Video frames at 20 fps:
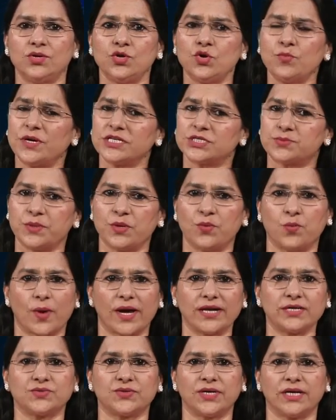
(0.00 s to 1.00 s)
You must be
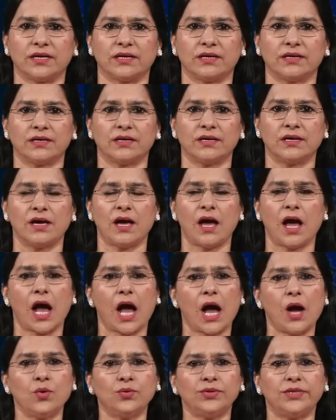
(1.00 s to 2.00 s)
wondering
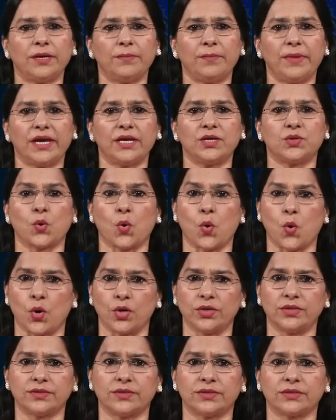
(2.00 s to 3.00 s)
how they made
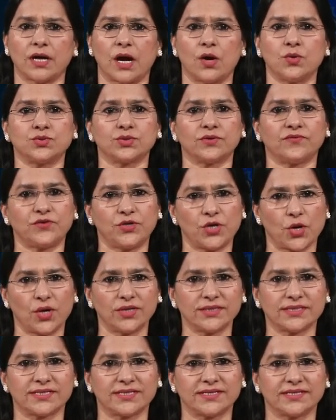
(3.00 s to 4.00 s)
order out of
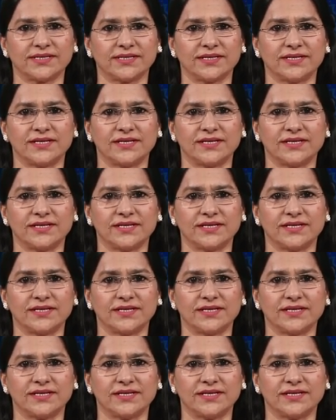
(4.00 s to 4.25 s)
chaos.